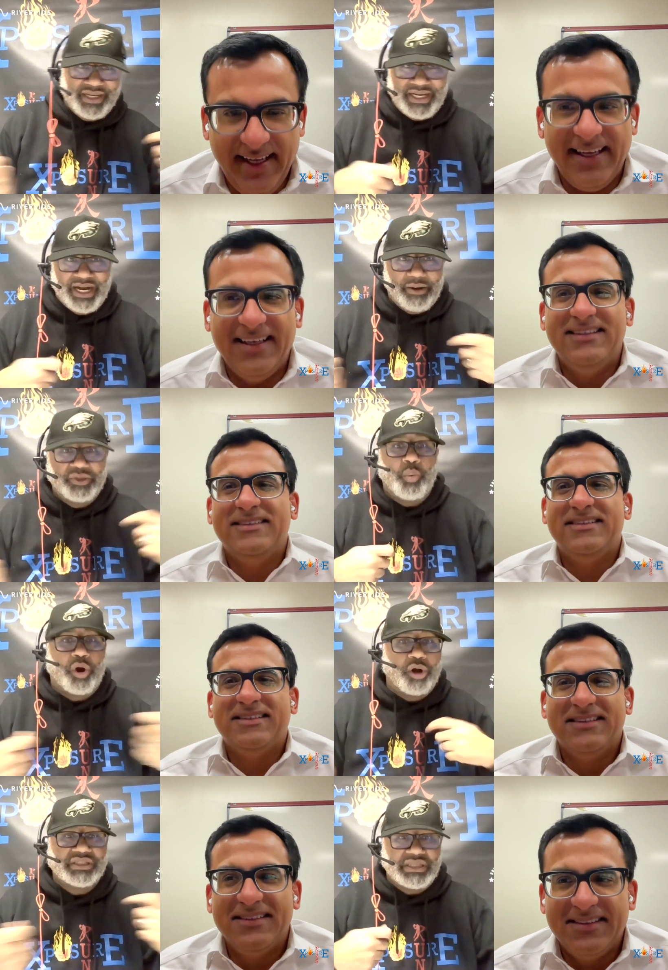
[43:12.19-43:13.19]
Speaker 1: Yeah. You know, the
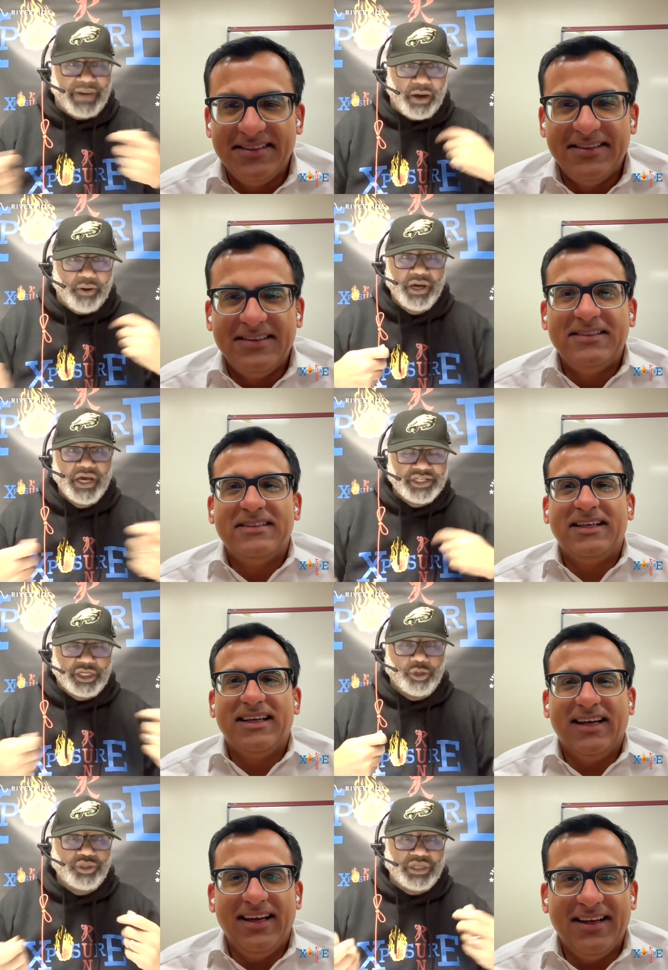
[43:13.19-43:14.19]
world is about
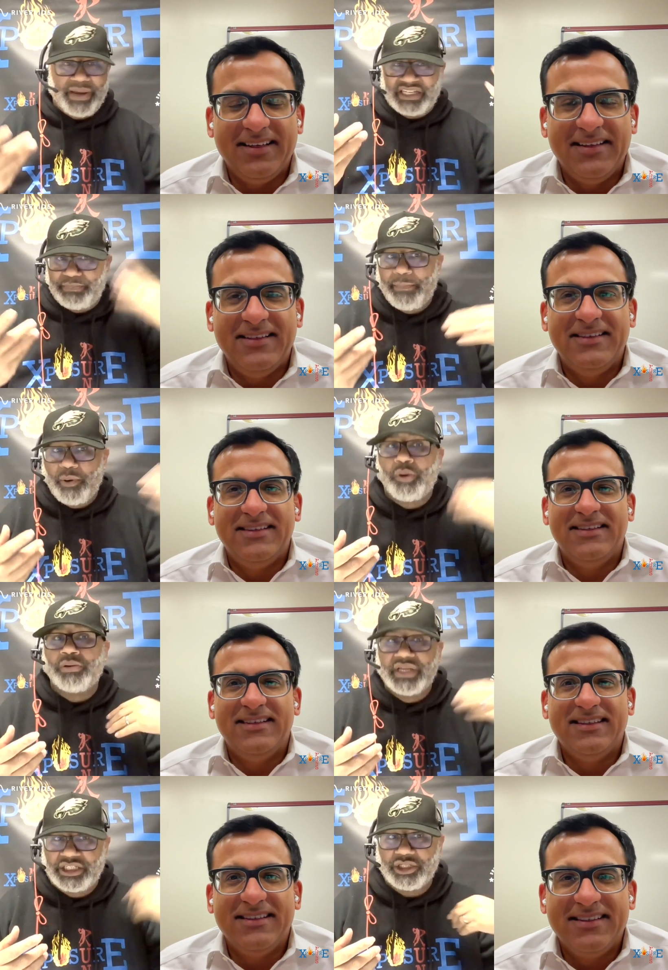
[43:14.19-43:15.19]
yeah. solution based. People
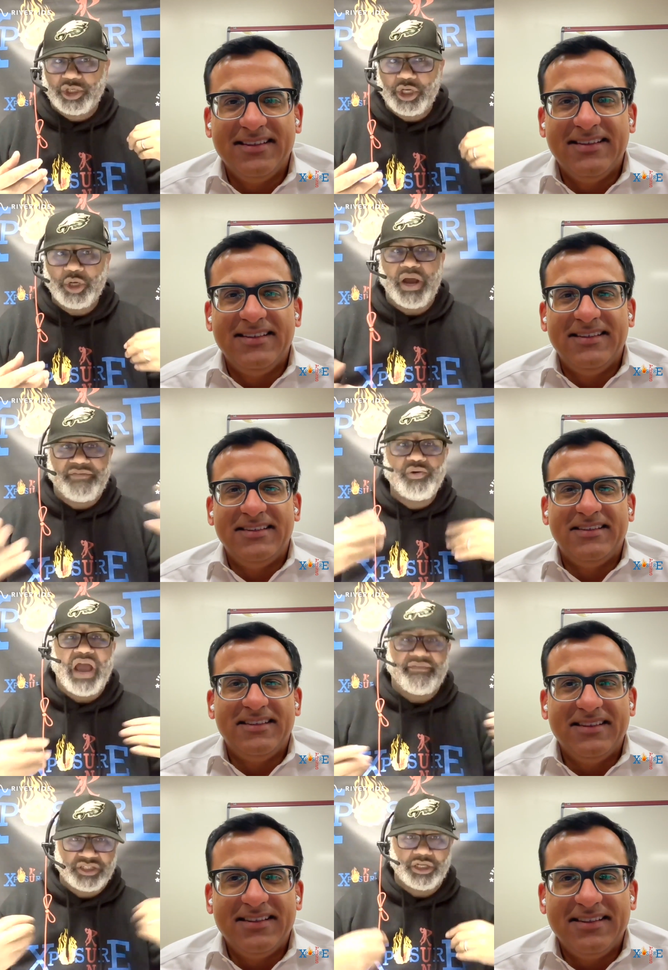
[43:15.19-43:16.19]
will listen to you if you
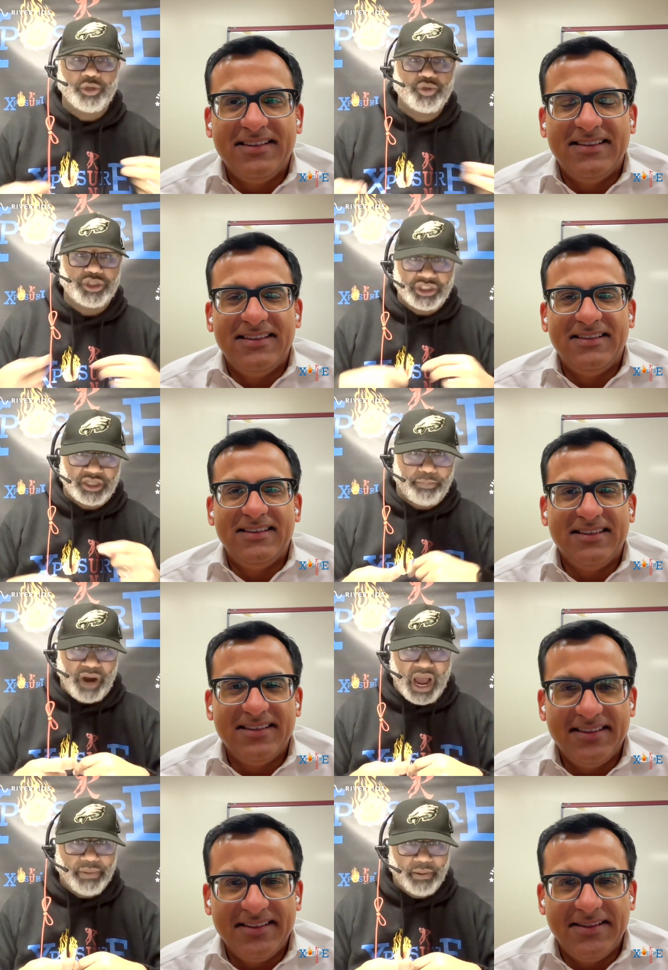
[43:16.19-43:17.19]
have a solution to the
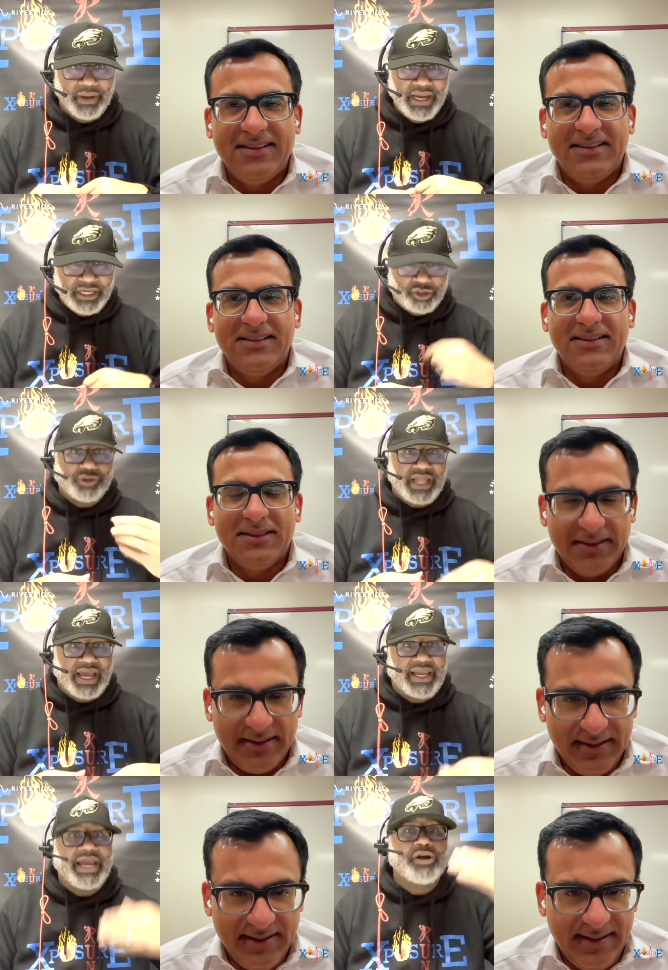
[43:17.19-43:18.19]
problem. So it's
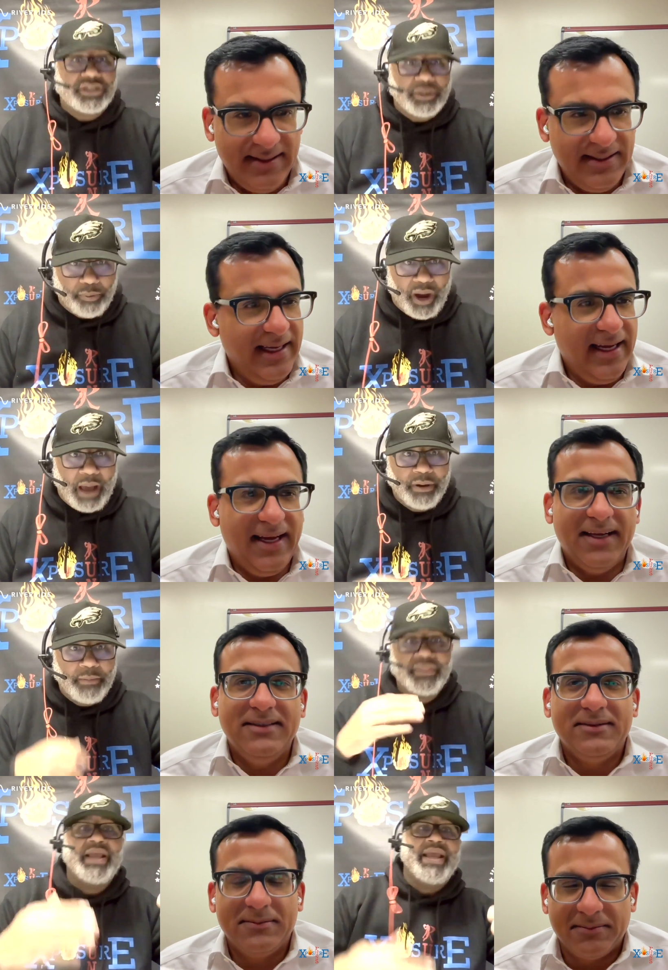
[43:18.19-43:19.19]
like, here's the yeah.
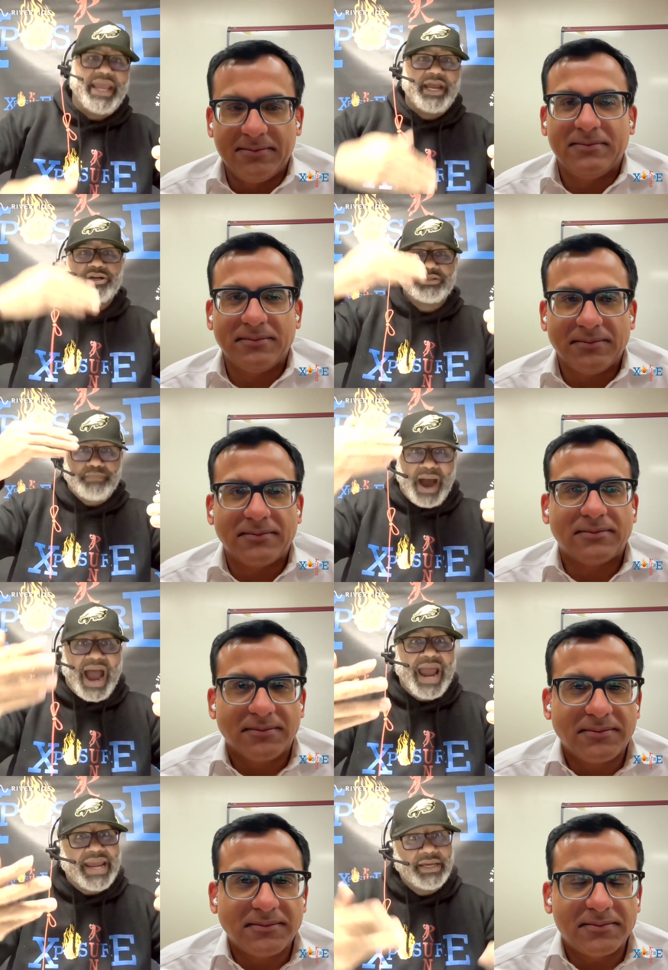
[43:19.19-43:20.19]
problem. Here's
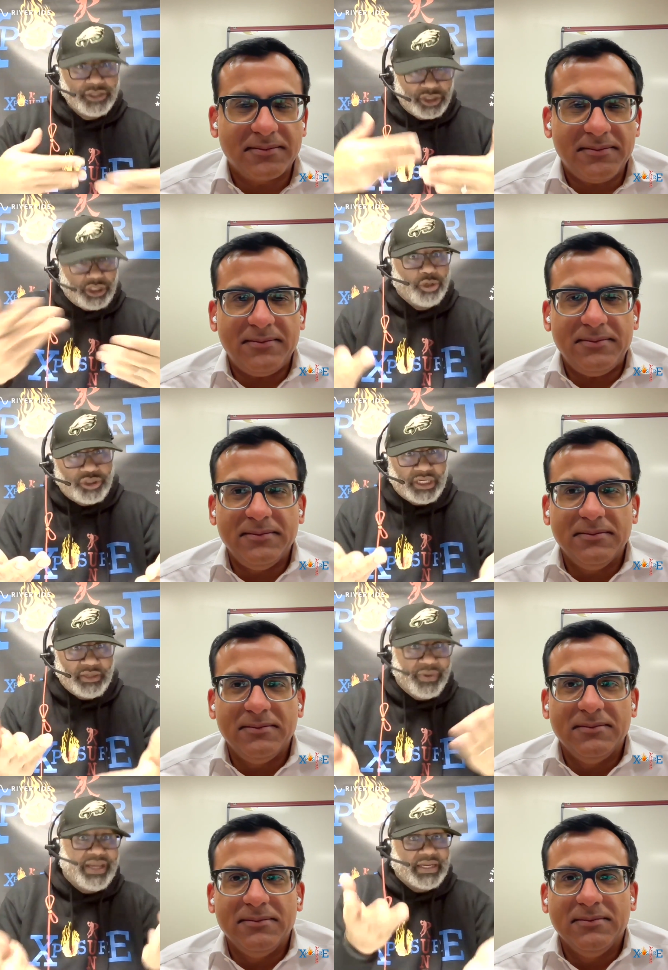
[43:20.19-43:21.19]
my
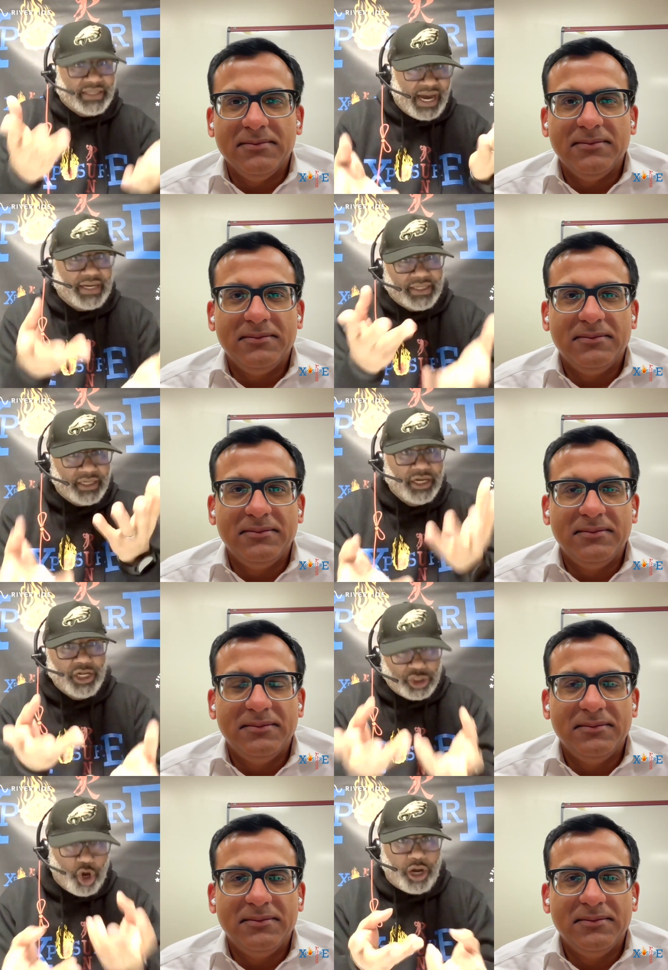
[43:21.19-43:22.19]
solution. We can kind of
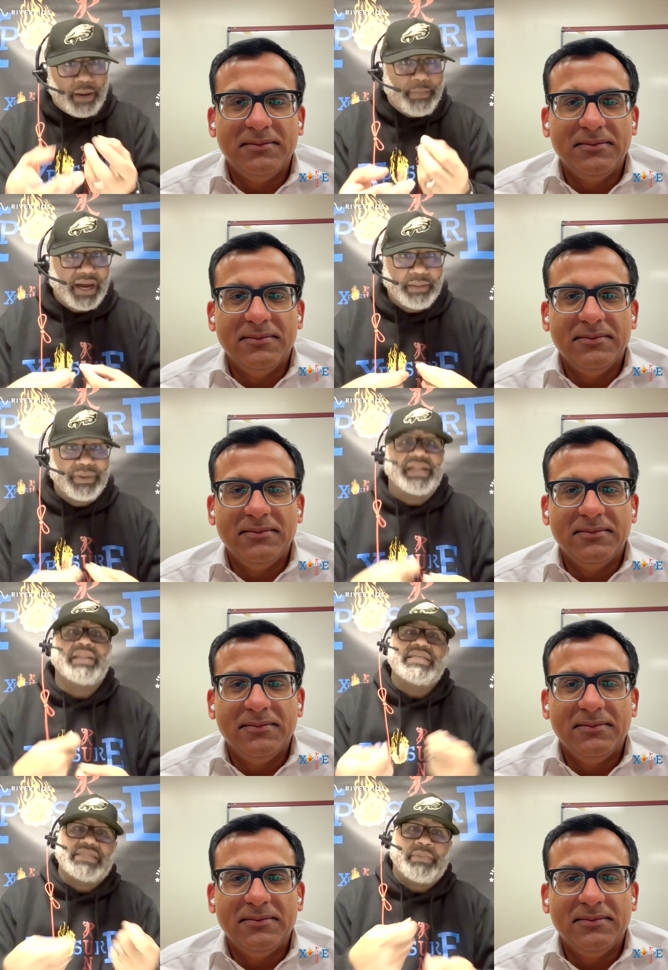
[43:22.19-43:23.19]
talk about it, but at
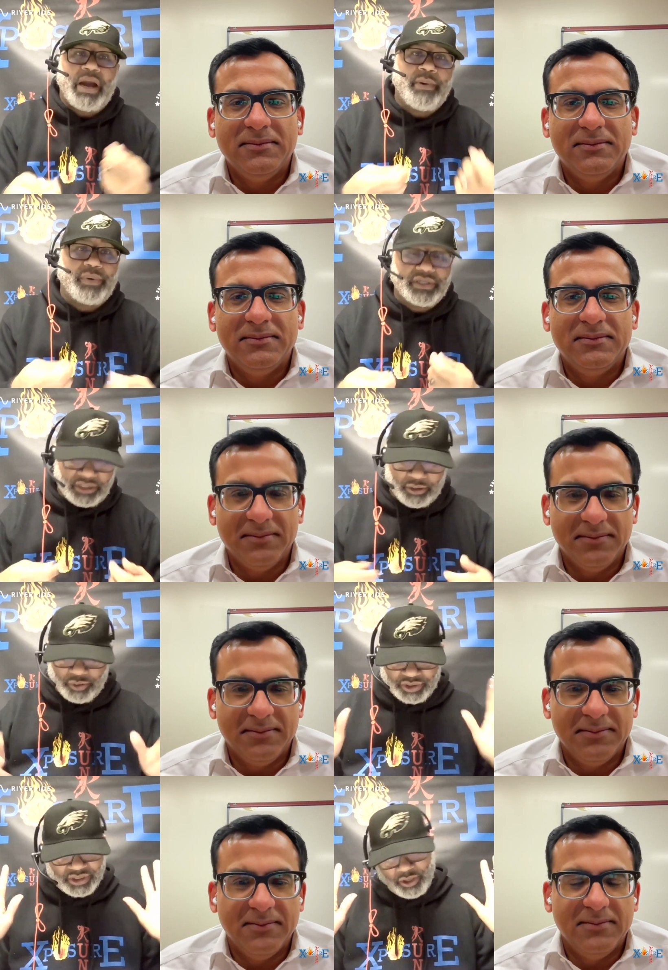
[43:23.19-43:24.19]
least I'm coming with a
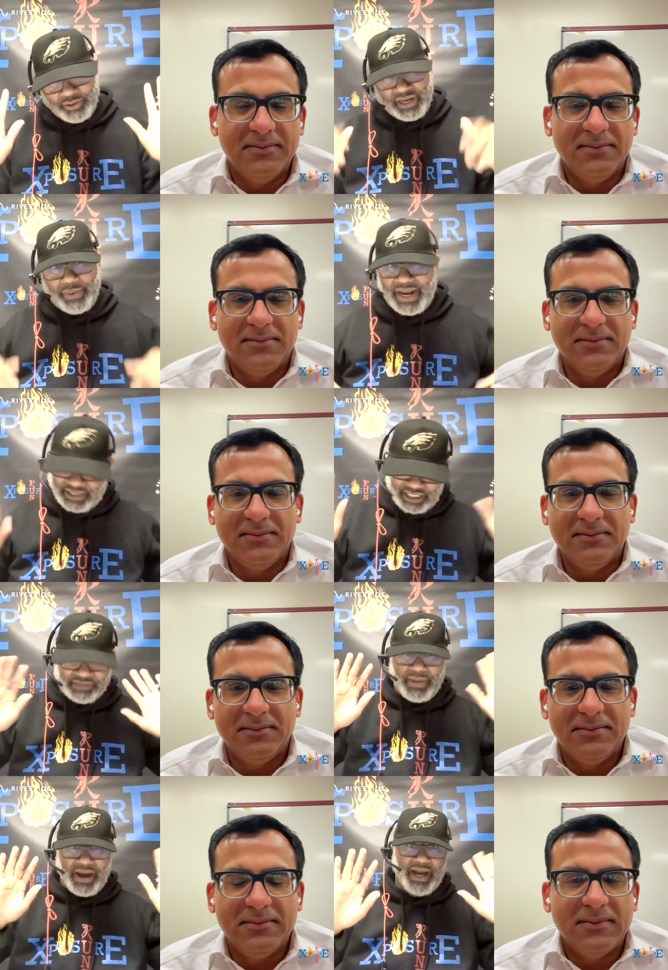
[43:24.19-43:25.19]
solution. So anyway, that's
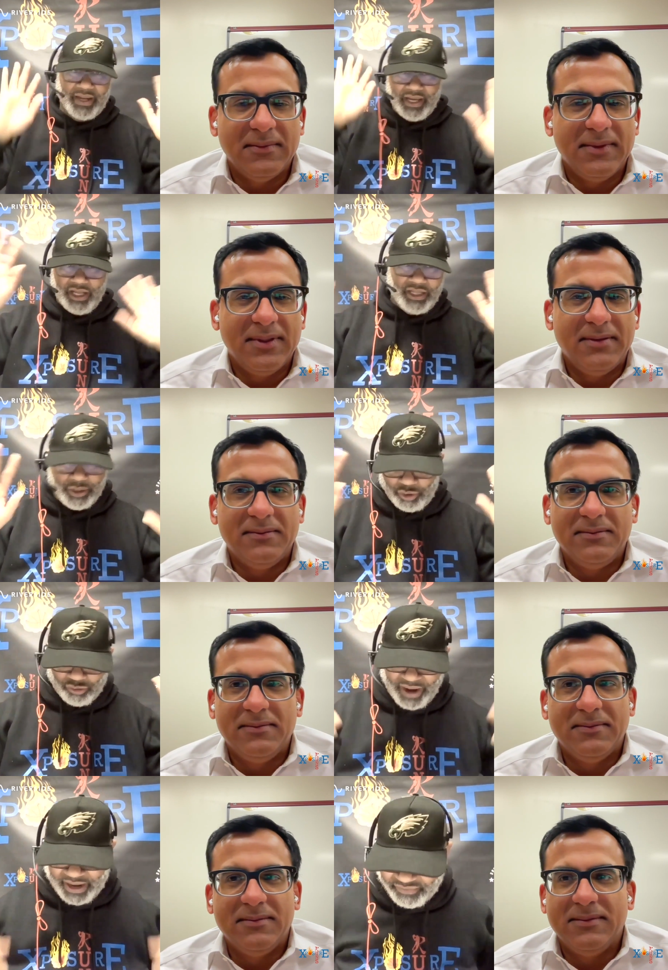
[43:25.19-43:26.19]
just my
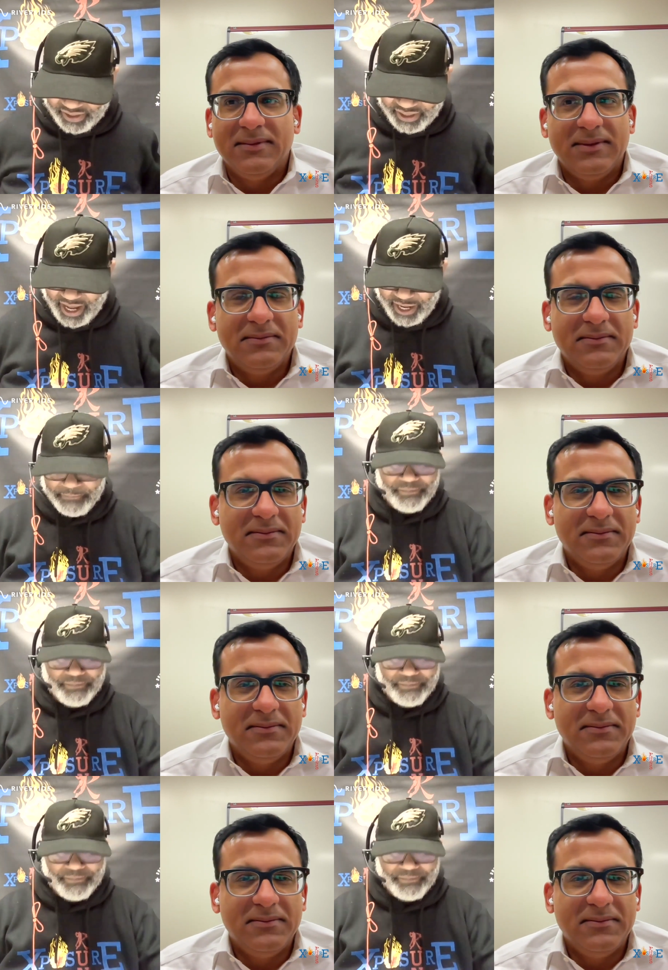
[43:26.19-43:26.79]
little rant for today.